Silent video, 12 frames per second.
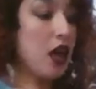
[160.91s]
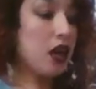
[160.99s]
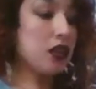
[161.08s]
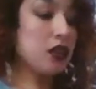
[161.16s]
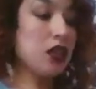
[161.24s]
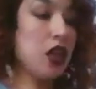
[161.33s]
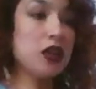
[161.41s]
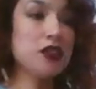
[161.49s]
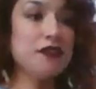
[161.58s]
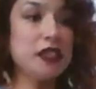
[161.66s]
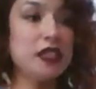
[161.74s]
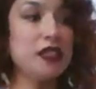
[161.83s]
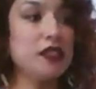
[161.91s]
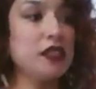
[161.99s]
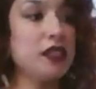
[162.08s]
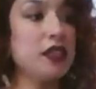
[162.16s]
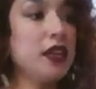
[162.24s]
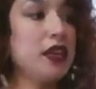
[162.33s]
A lot of it
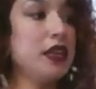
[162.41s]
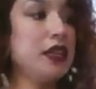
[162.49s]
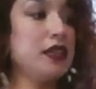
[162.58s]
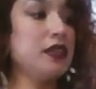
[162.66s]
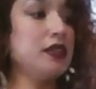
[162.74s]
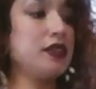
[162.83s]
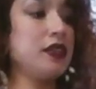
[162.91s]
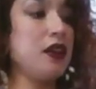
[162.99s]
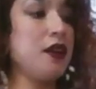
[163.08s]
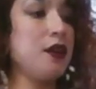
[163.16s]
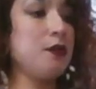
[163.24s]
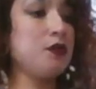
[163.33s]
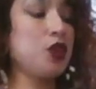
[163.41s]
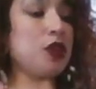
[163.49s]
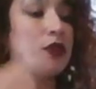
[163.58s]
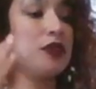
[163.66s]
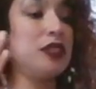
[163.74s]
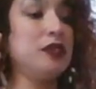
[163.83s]
is um, there
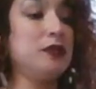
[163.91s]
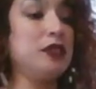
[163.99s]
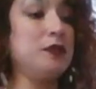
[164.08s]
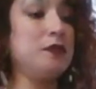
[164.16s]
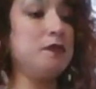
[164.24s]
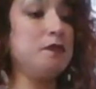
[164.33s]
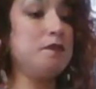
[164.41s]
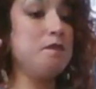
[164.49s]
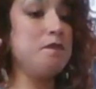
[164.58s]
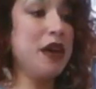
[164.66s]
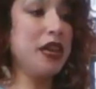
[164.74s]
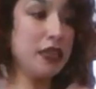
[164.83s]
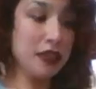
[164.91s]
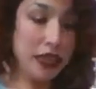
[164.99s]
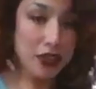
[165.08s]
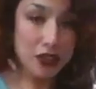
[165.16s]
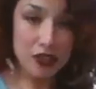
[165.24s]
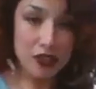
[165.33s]
are many
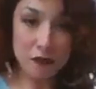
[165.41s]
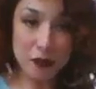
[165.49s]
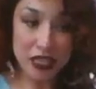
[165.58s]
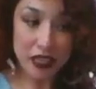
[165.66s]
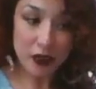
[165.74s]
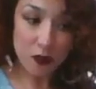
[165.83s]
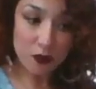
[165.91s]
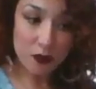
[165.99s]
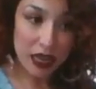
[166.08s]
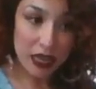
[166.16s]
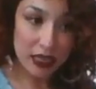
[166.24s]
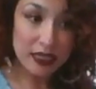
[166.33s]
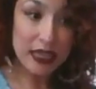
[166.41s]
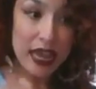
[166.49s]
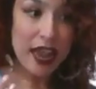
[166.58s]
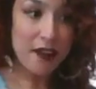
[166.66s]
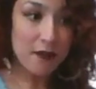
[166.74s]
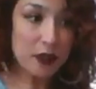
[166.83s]
layers of meaning behind
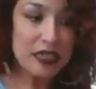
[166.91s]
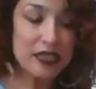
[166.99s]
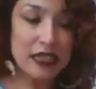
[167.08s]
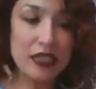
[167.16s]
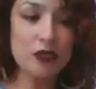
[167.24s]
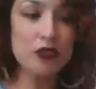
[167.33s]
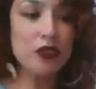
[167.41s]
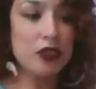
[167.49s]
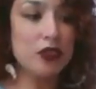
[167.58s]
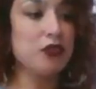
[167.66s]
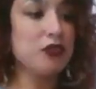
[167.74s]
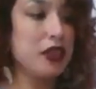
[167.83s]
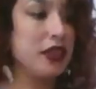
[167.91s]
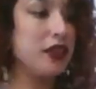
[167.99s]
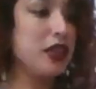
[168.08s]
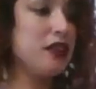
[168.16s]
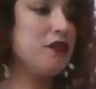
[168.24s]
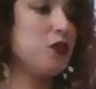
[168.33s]
every single little thing,
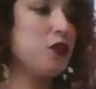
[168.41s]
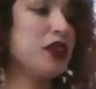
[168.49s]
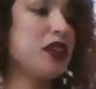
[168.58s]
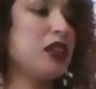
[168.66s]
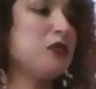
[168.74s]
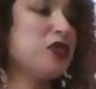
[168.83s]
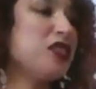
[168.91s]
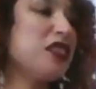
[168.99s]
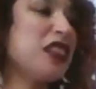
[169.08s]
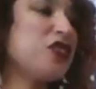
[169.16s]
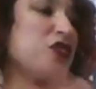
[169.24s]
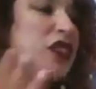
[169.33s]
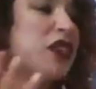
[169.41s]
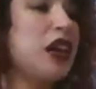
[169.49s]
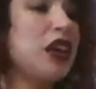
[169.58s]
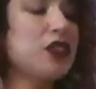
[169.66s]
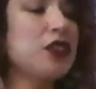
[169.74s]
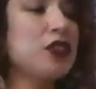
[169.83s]
even when it comes to like certain
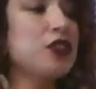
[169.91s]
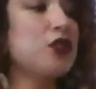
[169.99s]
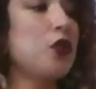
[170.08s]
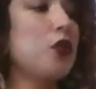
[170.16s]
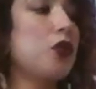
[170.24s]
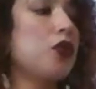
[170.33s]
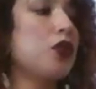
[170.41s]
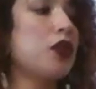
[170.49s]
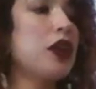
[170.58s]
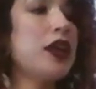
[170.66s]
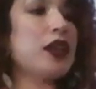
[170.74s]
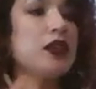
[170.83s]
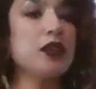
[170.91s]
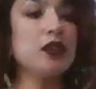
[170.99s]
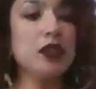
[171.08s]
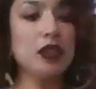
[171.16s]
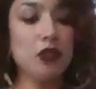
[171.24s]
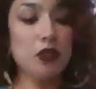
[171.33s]
colors or the
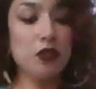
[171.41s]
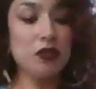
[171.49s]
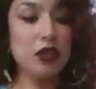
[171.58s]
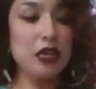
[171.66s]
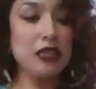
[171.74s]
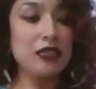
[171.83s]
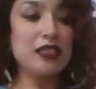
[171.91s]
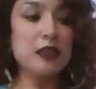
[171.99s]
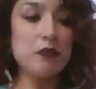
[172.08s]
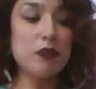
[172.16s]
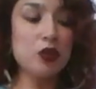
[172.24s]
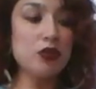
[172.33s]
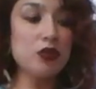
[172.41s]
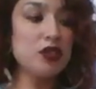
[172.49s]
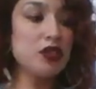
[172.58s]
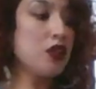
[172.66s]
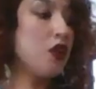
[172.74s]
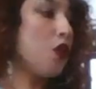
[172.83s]
little uh,
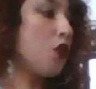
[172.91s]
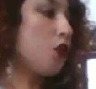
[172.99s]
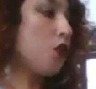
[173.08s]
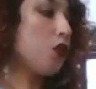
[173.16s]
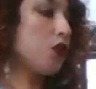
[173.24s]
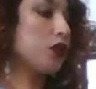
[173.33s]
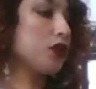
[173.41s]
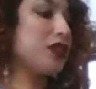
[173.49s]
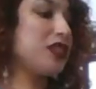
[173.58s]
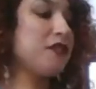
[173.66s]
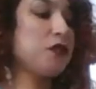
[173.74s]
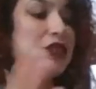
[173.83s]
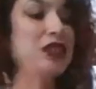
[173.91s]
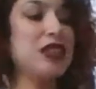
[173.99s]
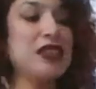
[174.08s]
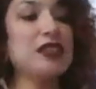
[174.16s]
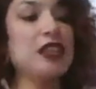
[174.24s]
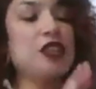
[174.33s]
symbols or different
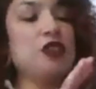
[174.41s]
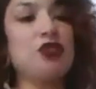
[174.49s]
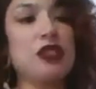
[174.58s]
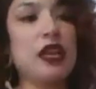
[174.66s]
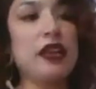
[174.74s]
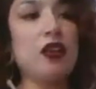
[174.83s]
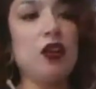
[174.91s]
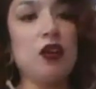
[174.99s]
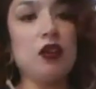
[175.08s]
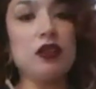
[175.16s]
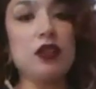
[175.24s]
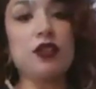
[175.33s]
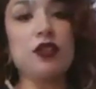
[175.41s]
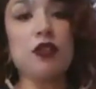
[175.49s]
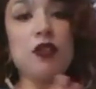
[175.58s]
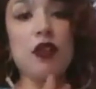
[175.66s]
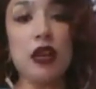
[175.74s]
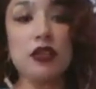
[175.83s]
things that you set on
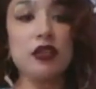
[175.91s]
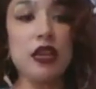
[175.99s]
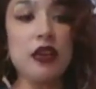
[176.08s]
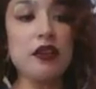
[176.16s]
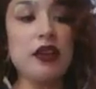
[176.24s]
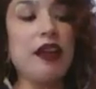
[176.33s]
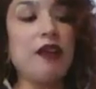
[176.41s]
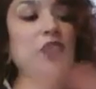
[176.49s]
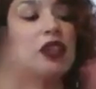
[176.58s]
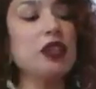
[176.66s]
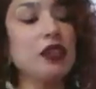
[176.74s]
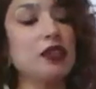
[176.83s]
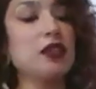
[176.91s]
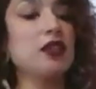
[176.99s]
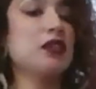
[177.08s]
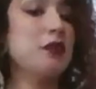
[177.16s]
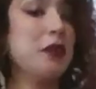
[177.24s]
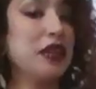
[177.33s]
your altar. Everything is
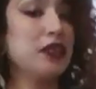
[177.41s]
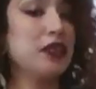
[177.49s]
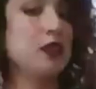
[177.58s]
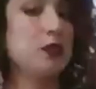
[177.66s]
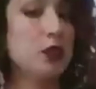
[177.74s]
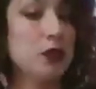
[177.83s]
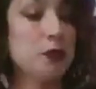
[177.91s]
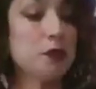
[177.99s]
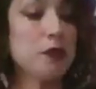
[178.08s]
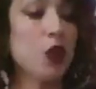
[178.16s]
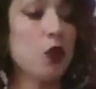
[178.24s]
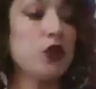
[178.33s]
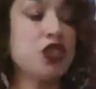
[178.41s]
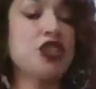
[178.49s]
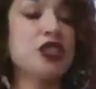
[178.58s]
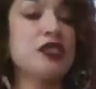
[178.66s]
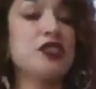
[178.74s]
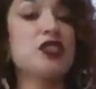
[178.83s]
customizable, which
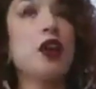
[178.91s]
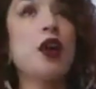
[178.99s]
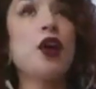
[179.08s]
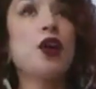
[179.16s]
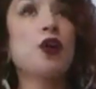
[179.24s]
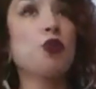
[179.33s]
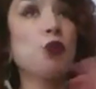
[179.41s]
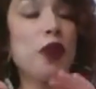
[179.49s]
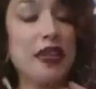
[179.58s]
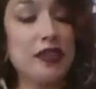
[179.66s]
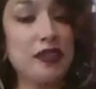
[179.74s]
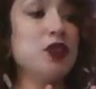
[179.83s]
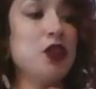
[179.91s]
is great.